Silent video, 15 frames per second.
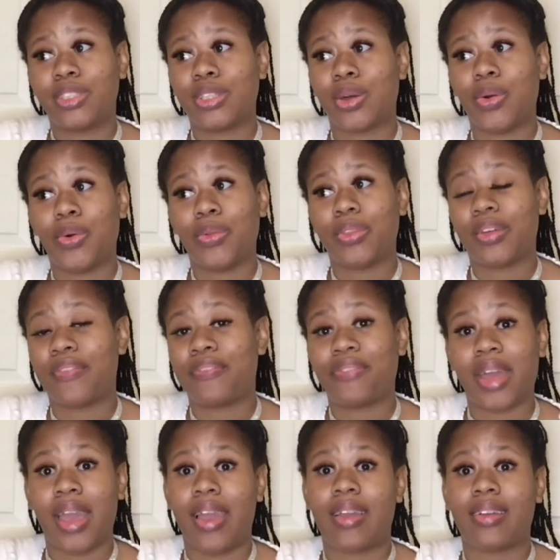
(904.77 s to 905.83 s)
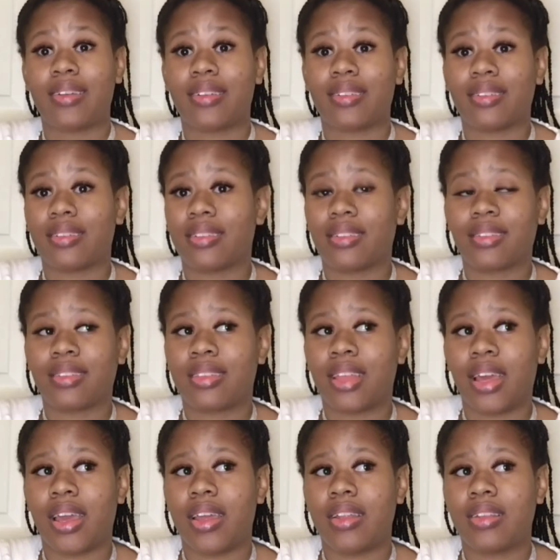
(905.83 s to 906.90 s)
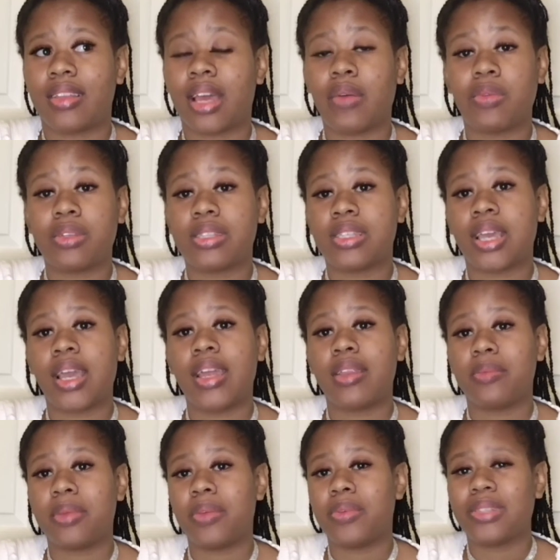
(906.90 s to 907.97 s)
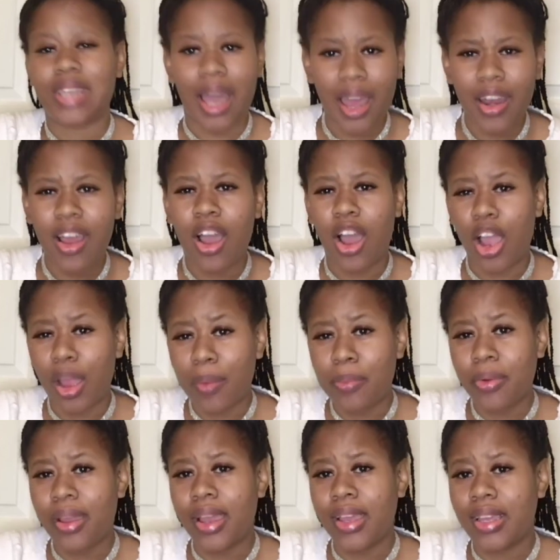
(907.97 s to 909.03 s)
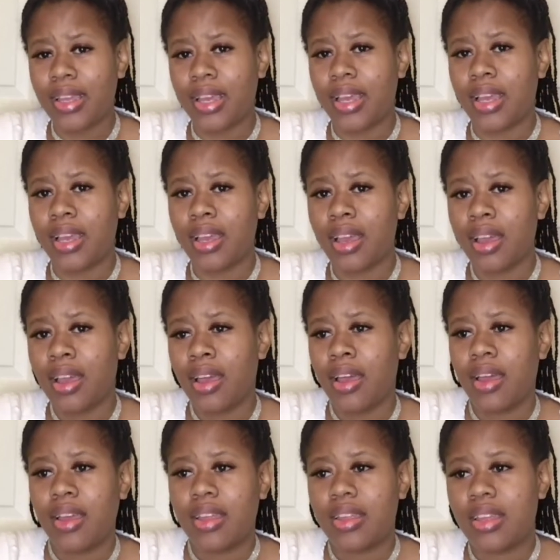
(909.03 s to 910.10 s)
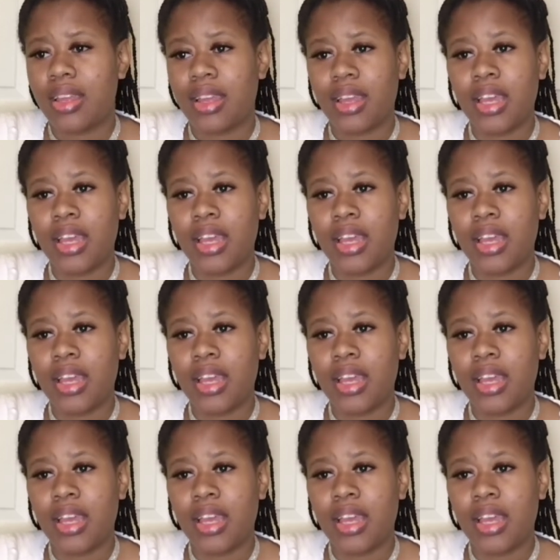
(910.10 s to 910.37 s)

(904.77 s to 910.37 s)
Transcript: So the fact that was said to me was kind of heartbreaking.